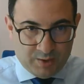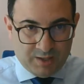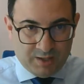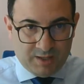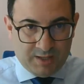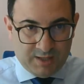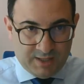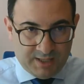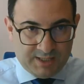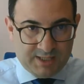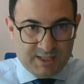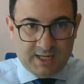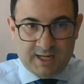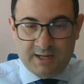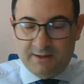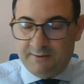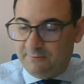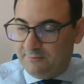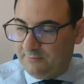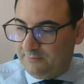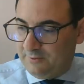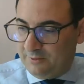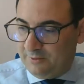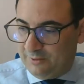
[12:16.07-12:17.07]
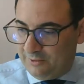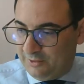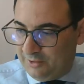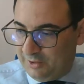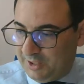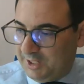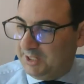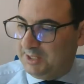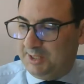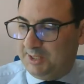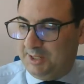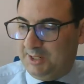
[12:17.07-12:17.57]
this live
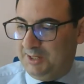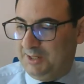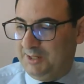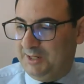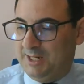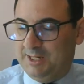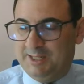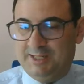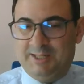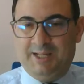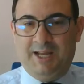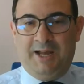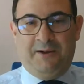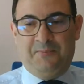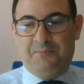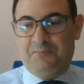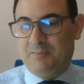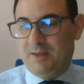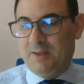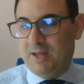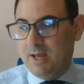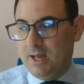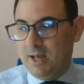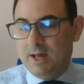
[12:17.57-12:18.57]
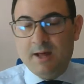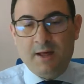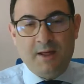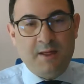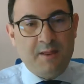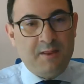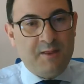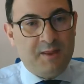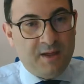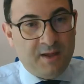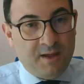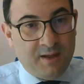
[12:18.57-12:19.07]
lesson, let's say.
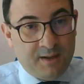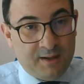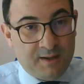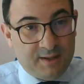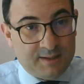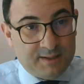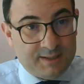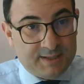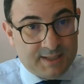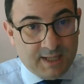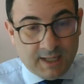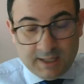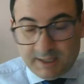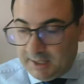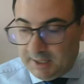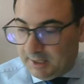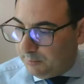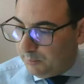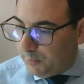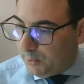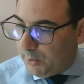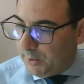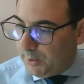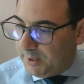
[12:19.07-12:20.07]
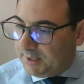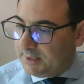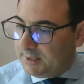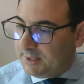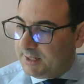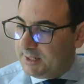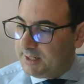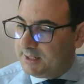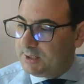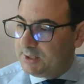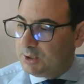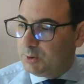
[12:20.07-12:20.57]
The second point
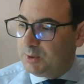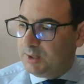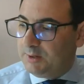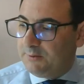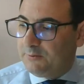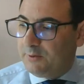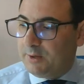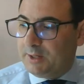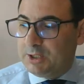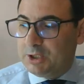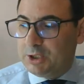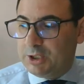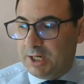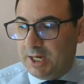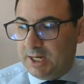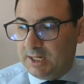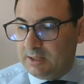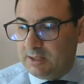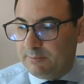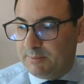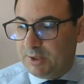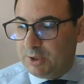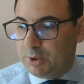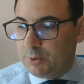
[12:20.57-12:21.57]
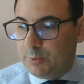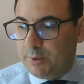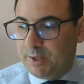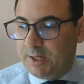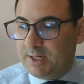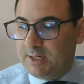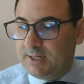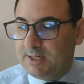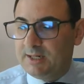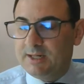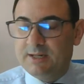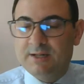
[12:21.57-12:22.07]
is to differentiate
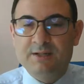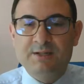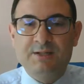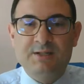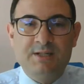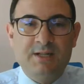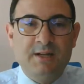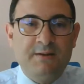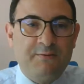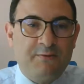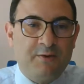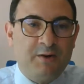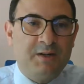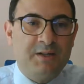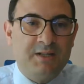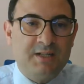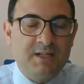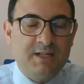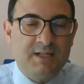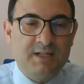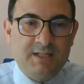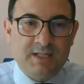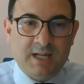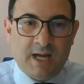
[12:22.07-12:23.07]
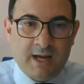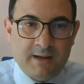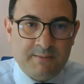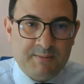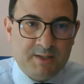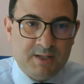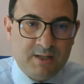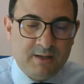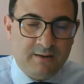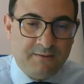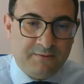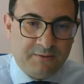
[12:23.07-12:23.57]
between different
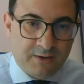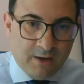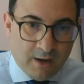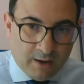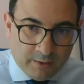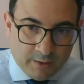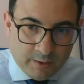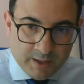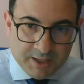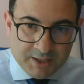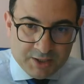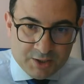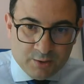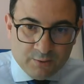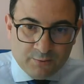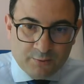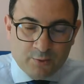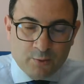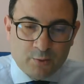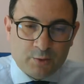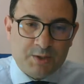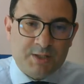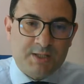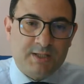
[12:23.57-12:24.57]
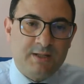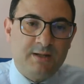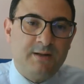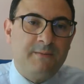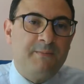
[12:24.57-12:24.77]
types of correlation. Of course,